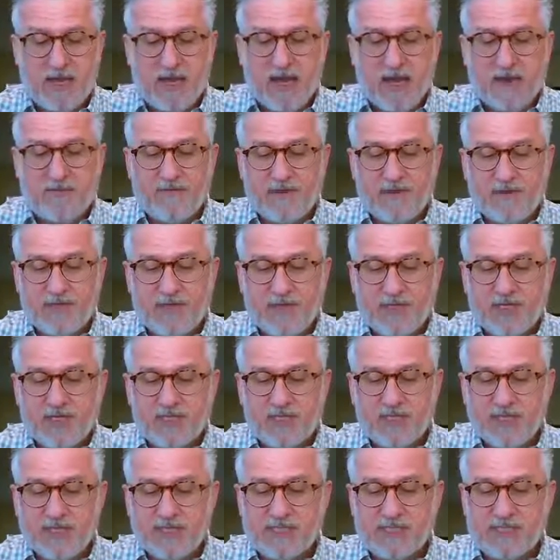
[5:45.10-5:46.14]
Everything
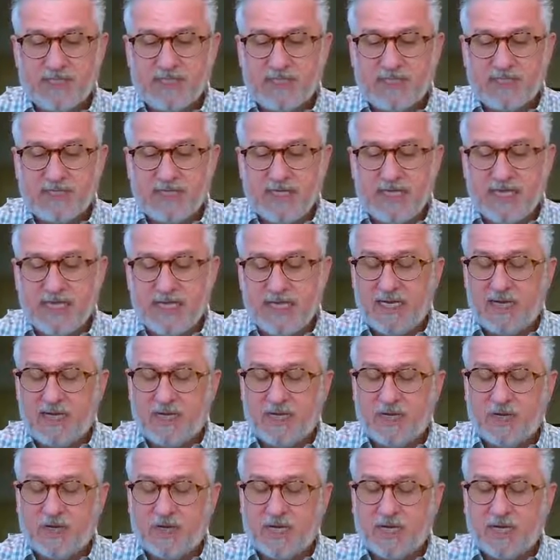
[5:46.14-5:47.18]
Jesus
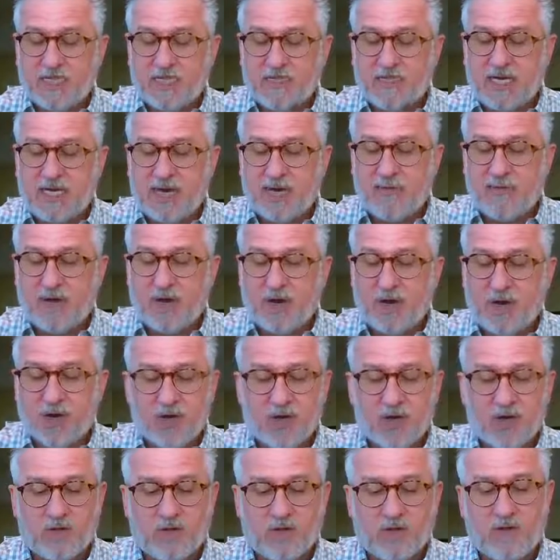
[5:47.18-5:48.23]
did during his time on
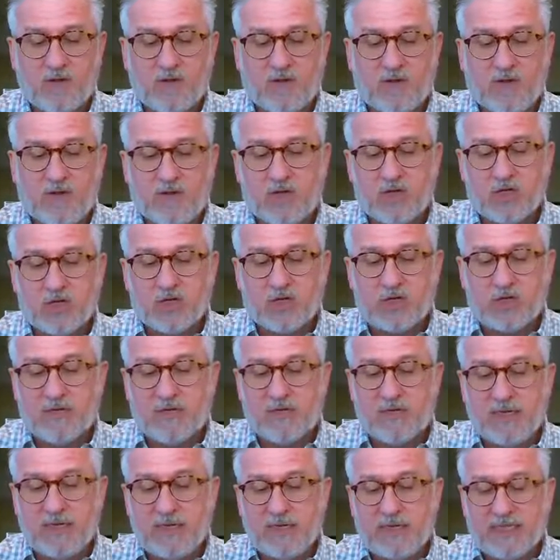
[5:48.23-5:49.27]
earth reflected
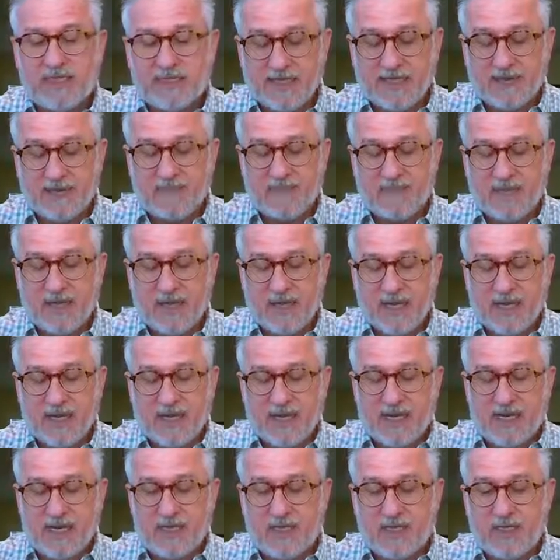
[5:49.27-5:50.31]
humility,
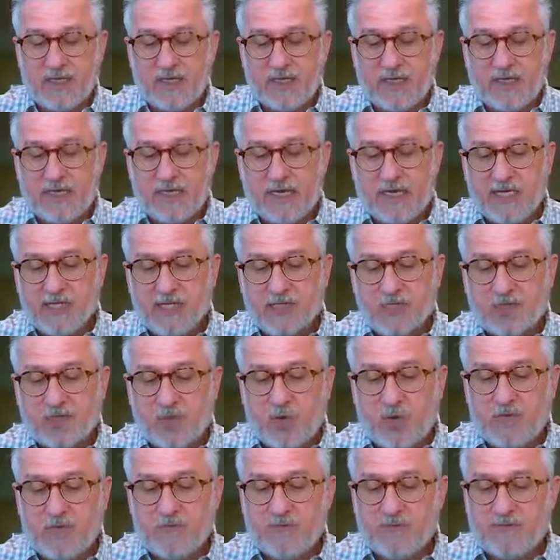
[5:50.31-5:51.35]
including his
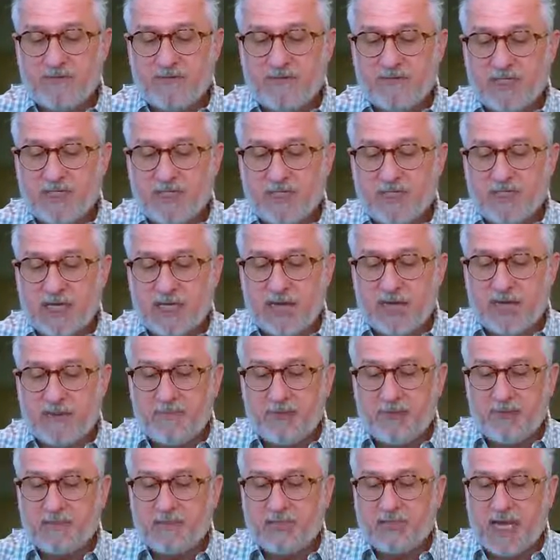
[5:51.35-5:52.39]
choice of
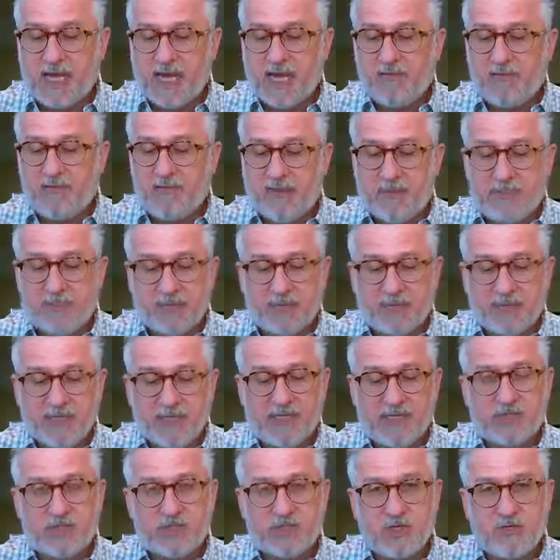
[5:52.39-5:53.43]
disciples and people
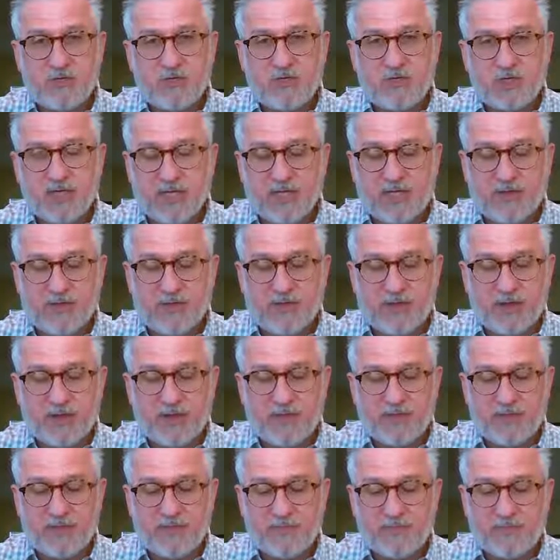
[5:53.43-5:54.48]
he associated
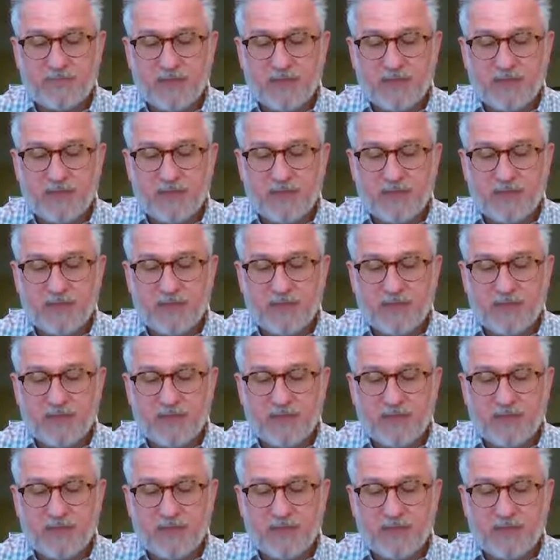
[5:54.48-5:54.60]
with.